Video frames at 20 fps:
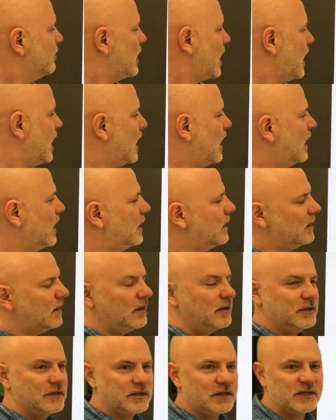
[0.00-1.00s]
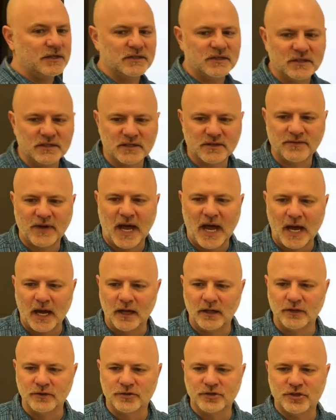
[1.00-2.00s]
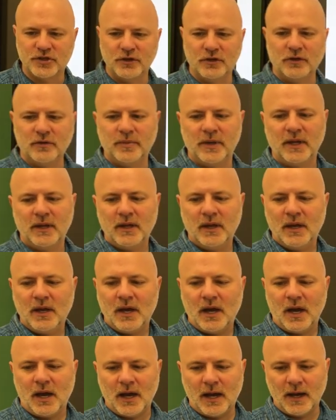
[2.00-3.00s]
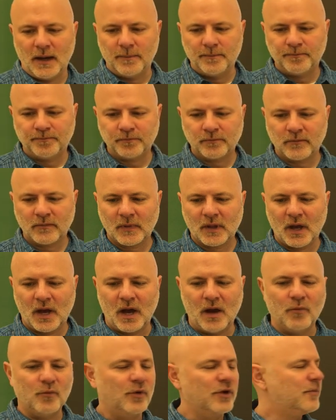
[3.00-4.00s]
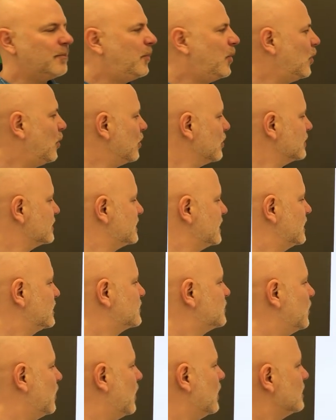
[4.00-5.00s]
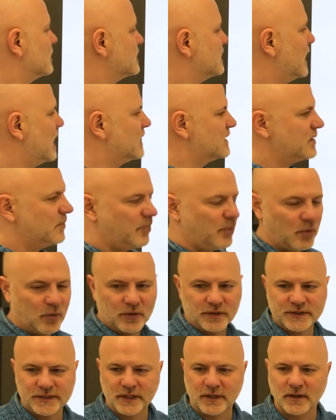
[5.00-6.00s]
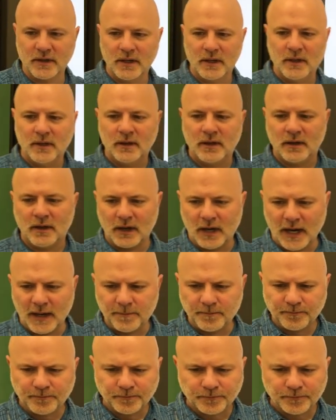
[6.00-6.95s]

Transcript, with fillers: uh, it consists of a hollow tube um, uh, with pores in its walls, lots of pores here, all right?